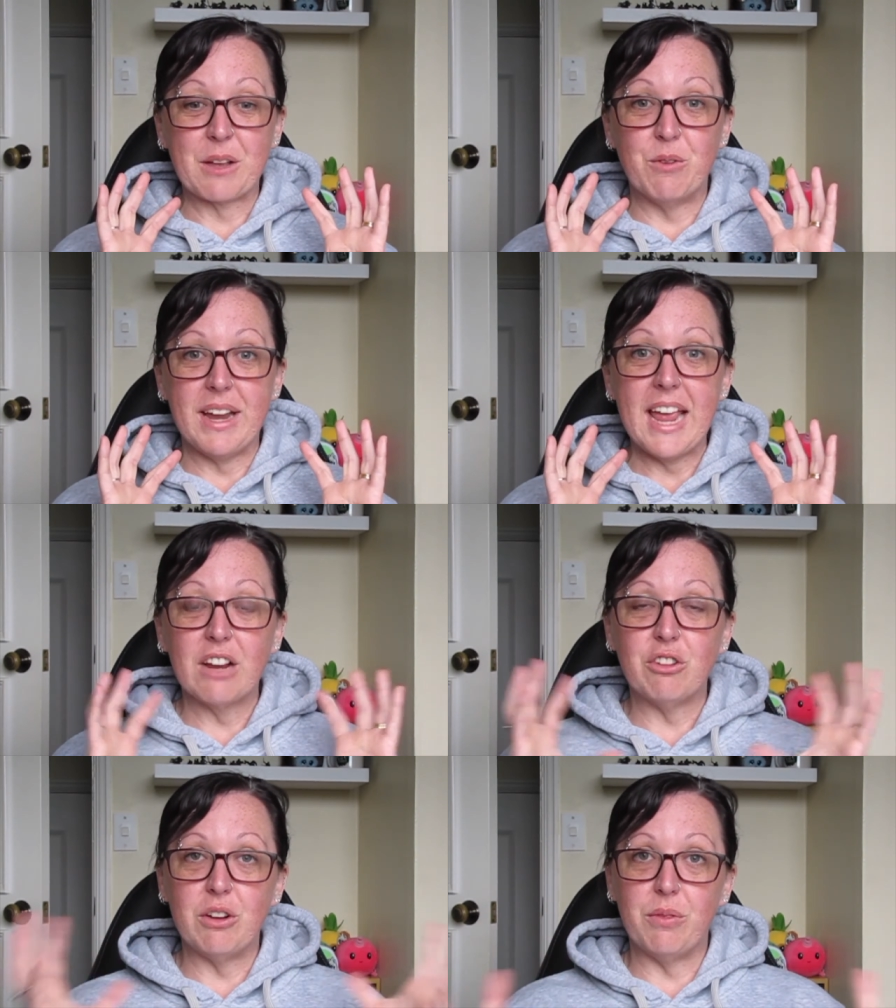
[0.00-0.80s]

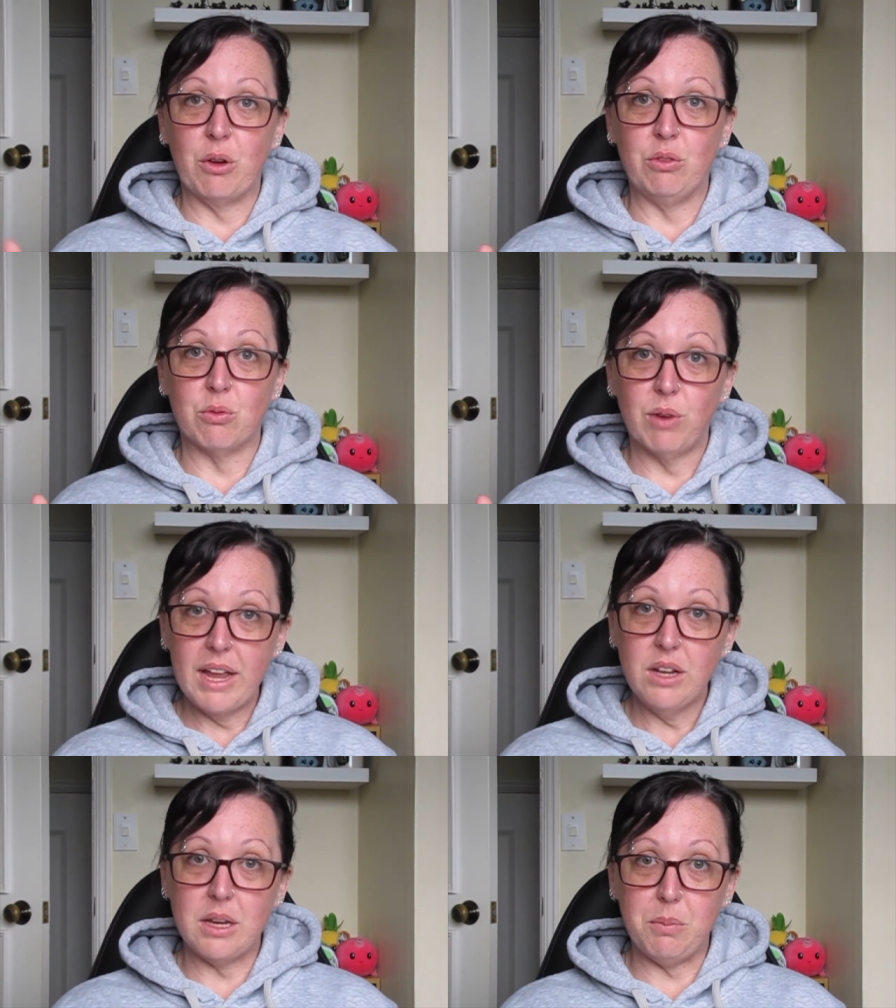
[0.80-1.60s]
reaction of those
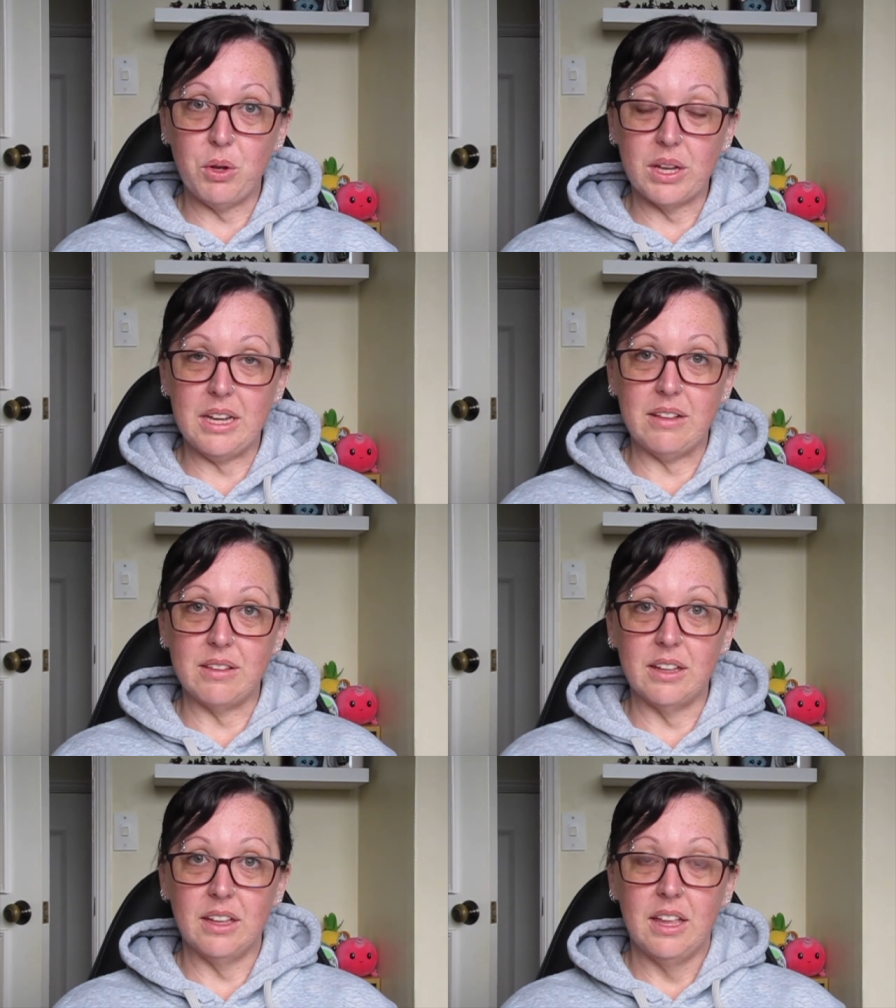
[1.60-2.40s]
around
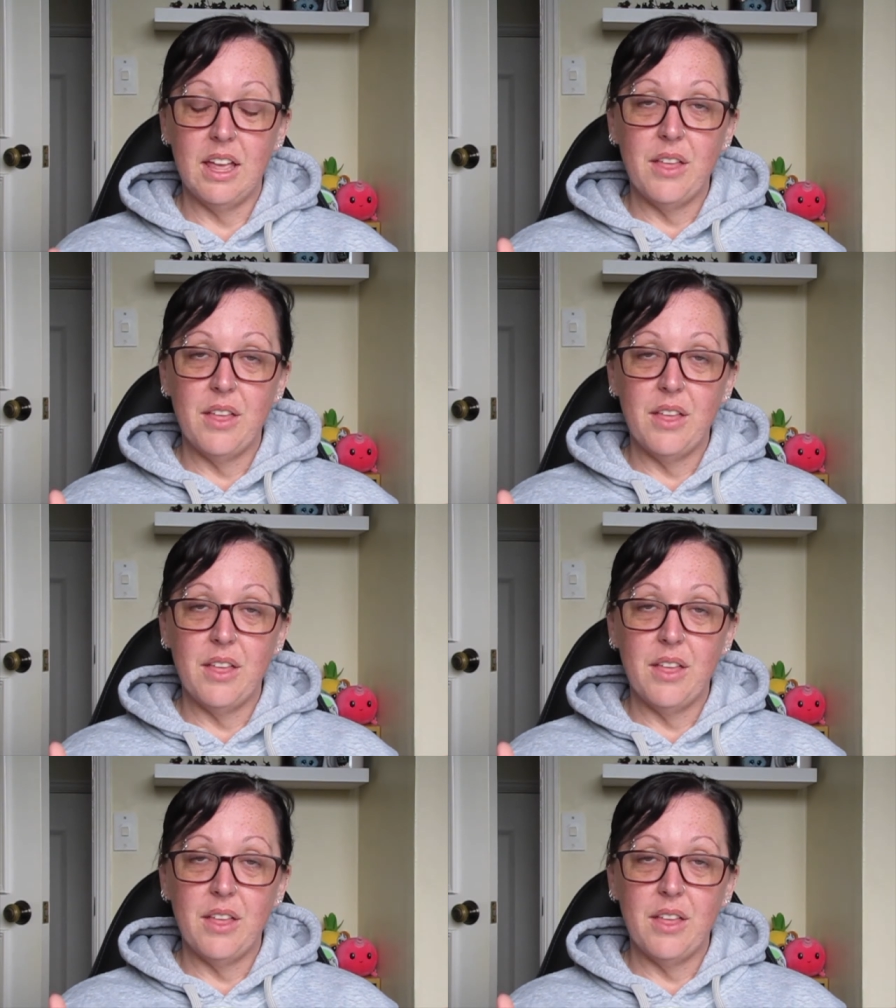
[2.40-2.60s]
Nebuchadnezzar